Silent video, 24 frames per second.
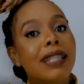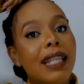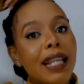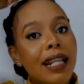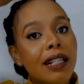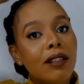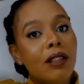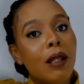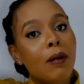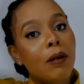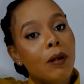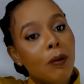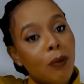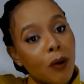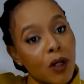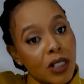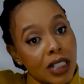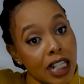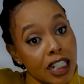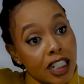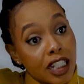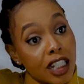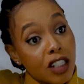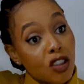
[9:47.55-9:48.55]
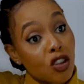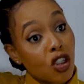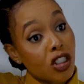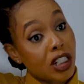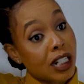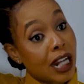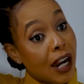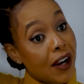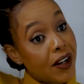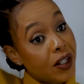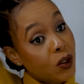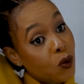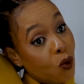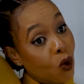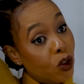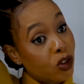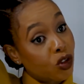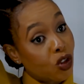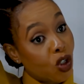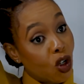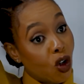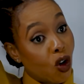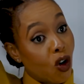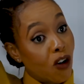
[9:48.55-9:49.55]
the process thing just carried one
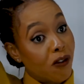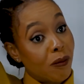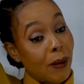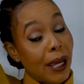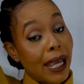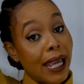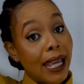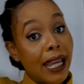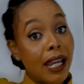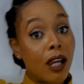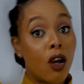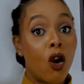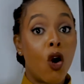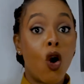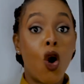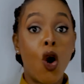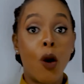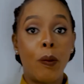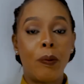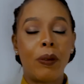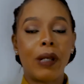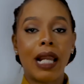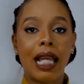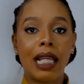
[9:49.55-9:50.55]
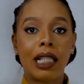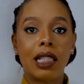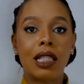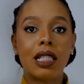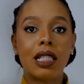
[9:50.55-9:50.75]
chunk of my hair up like